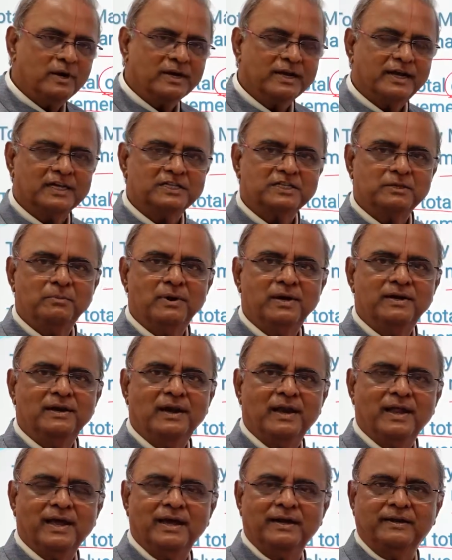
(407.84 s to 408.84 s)
about customer
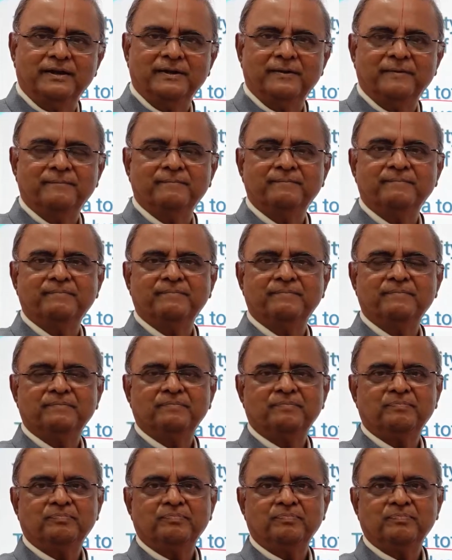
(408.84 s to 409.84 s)
delight.
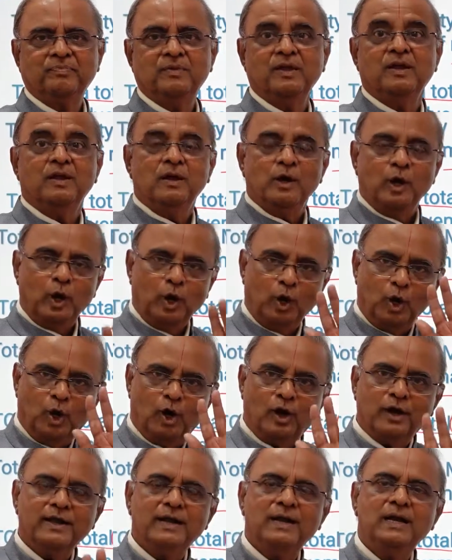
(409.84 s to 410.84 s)

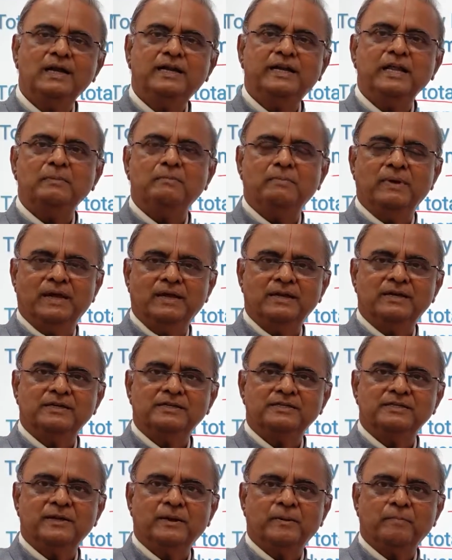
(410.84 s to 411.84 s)
Loyalty
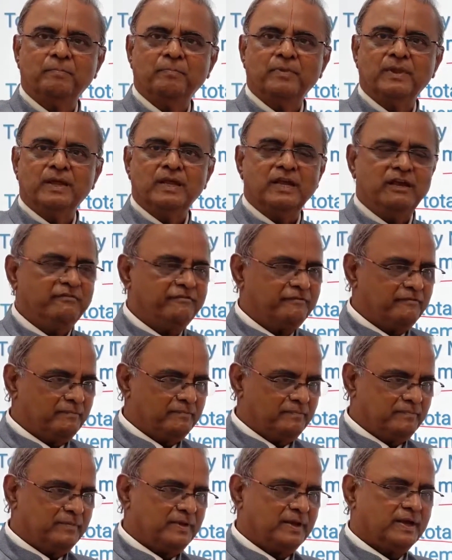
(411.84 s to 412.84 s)
means if
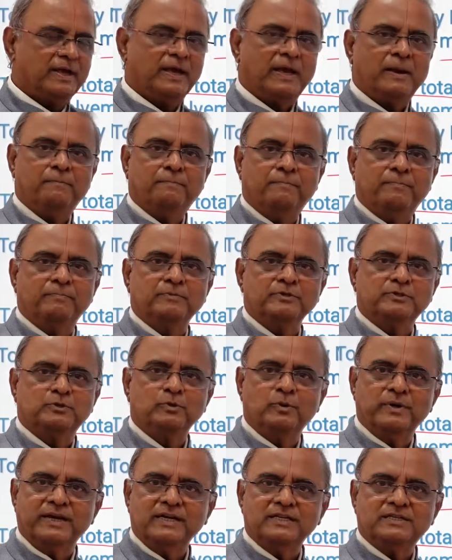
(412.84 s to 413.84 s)
a
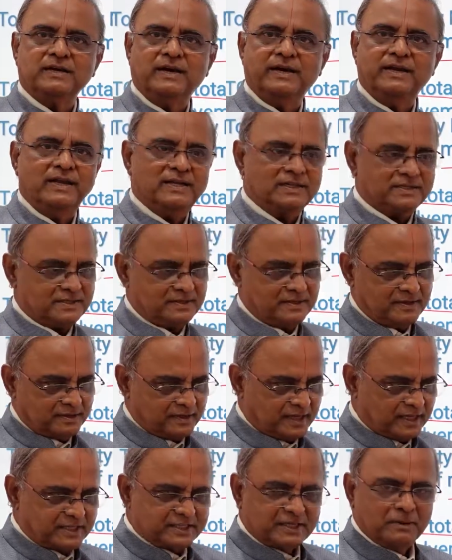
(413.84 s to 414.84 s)
student studies,
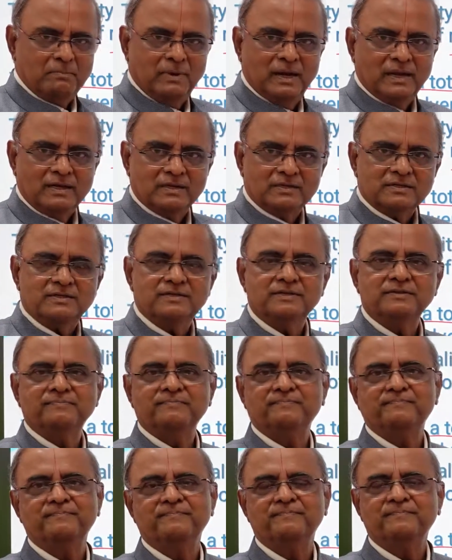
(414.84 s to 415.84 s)
the siblings,
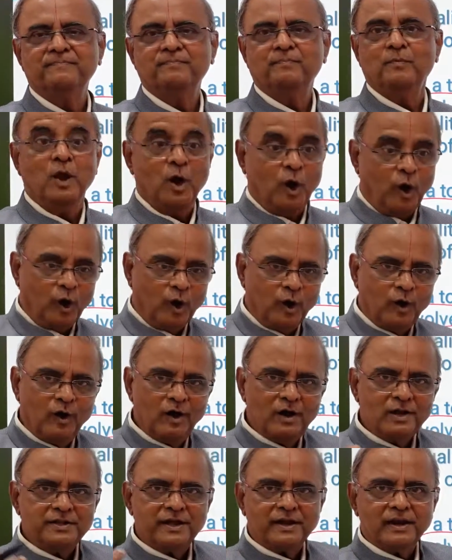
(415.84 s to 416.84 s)

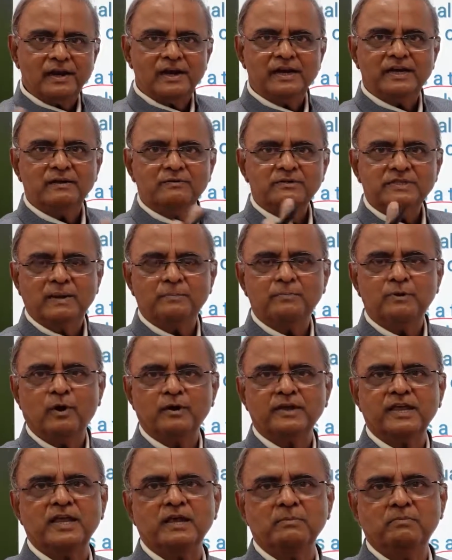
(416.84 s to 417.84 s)
all the relatives I am
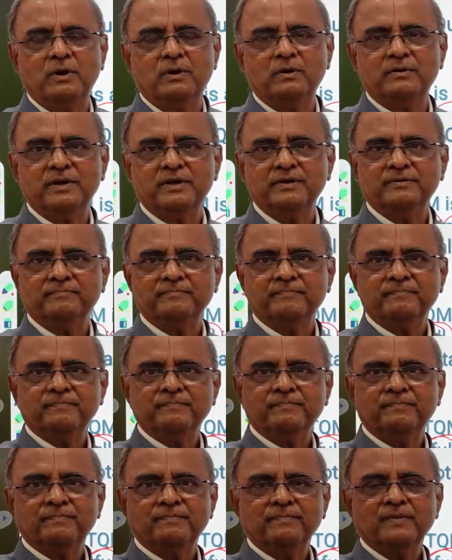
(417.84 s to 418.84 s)
talking about.
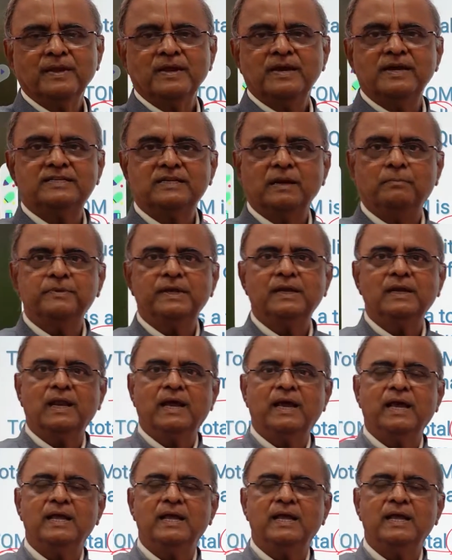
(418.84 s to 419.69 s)
It's something